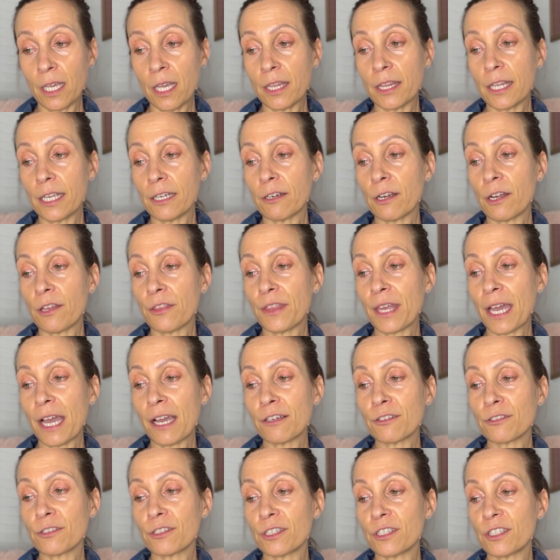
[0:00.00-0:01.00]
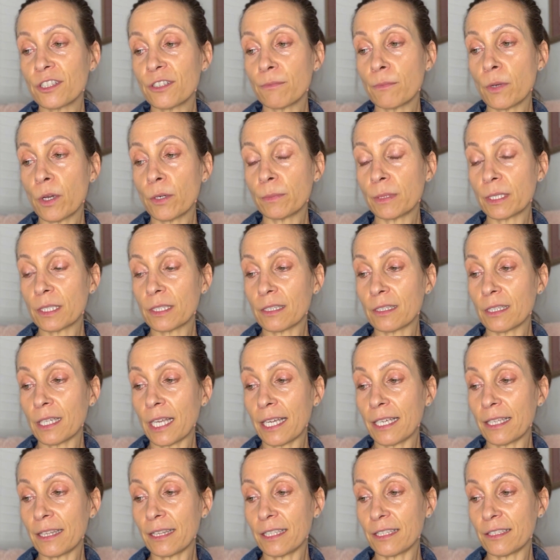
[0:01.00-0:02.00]
There are thousands of moments
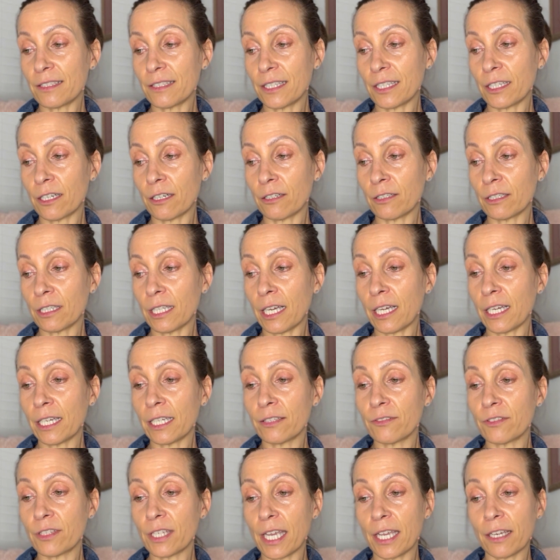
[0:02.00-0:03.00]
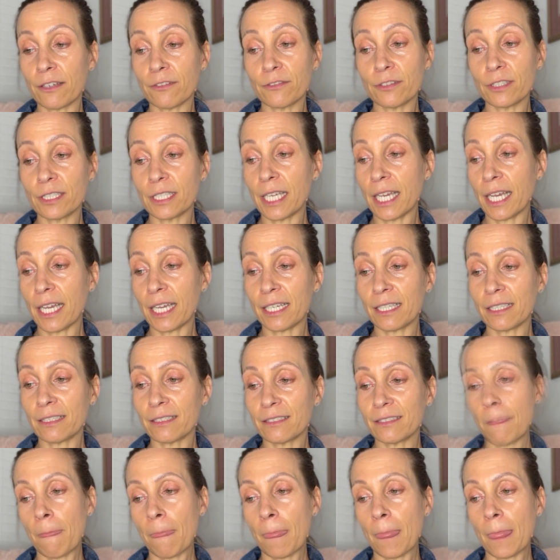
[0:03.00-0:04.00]
like this in our lives every day,
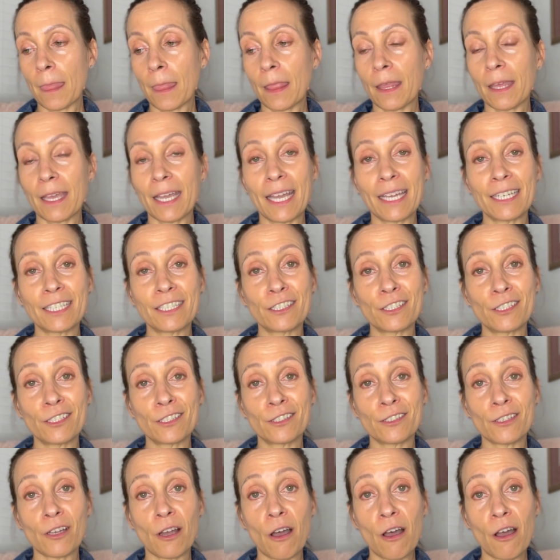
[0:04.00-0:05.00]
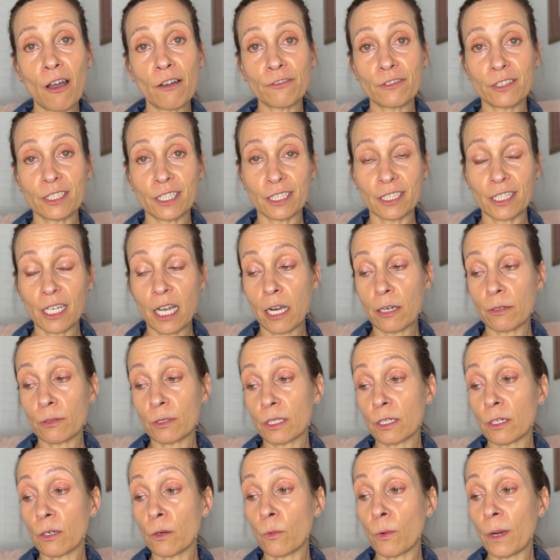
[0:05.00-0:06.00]
and it is often
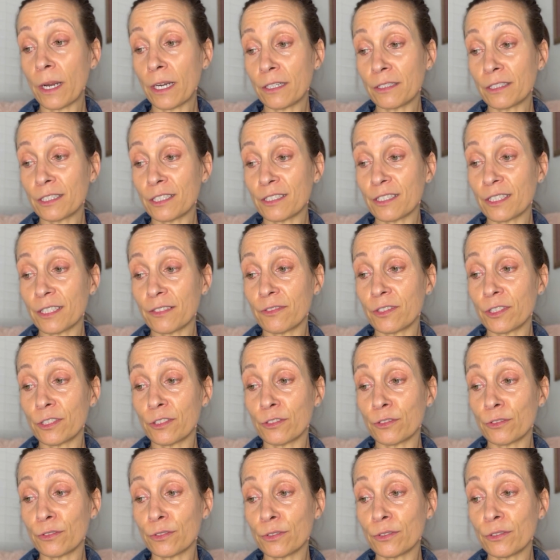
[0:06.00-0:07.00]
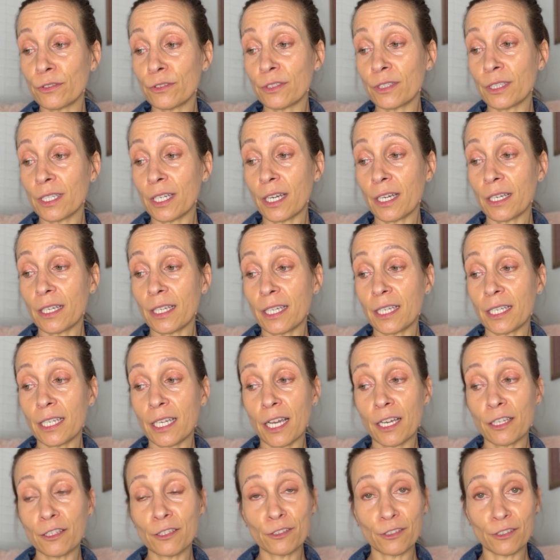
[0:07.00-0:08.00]
our awareness of the truth in
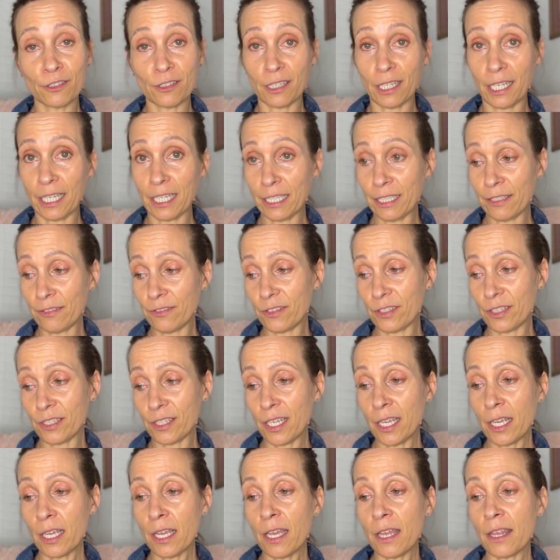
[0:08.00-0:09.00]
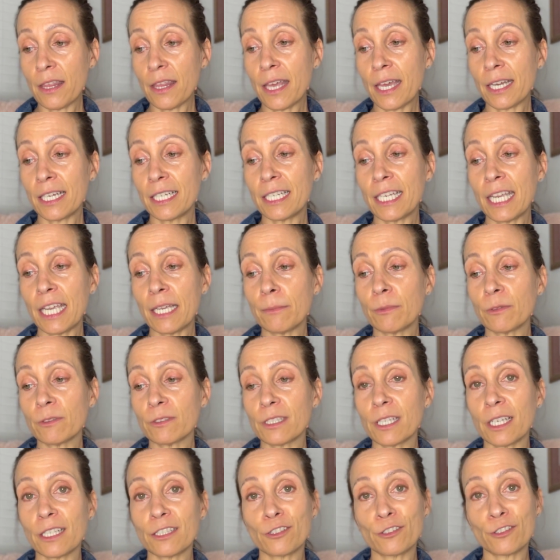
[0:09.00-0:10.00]
others' lives that
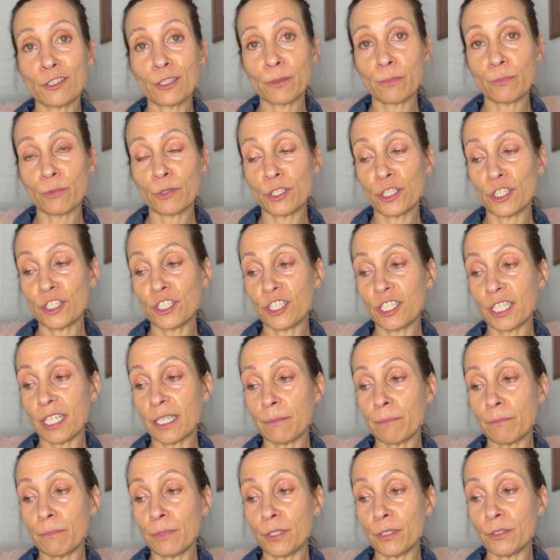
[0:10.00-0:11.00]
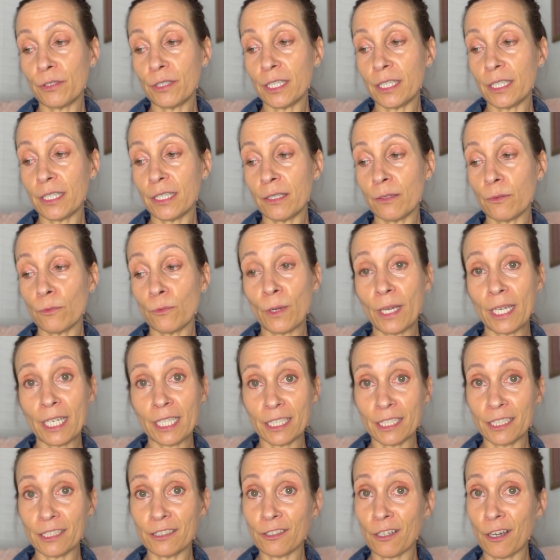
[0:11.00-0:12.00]
enables us to appreciate beauty when
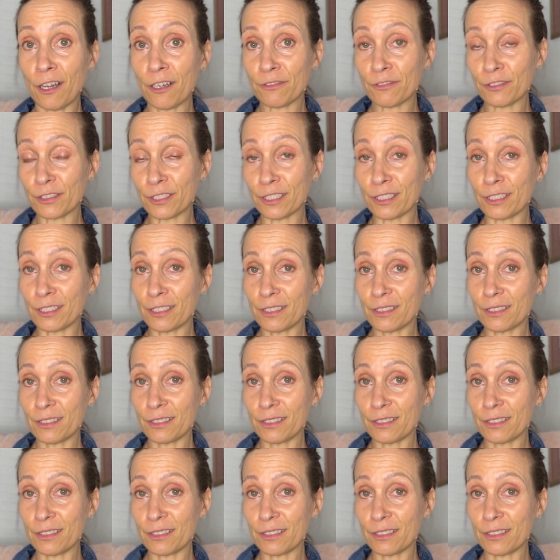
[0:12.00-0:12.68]
it is offered.